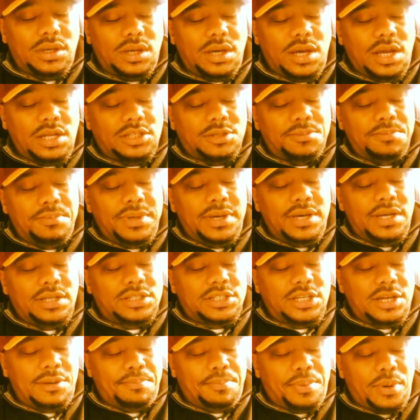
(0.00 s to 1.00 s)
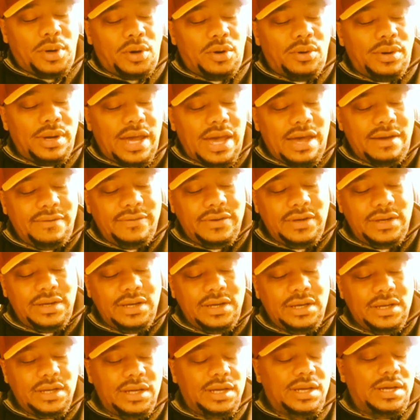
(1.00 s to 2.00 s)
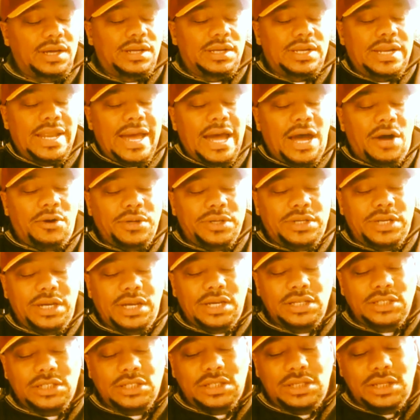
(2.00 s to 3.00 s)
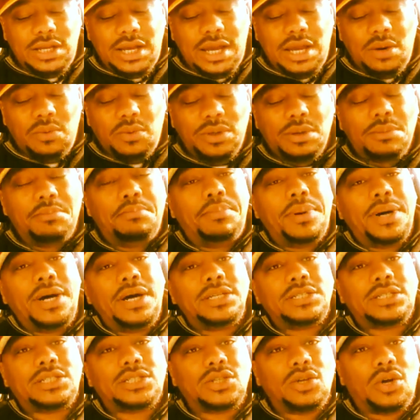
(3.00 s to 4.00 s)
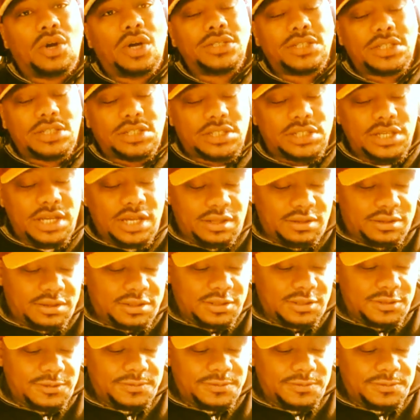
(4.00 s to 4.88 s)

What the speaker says: It's mid-tempo, heavy, loud kick and snare with a buzzsaw synth.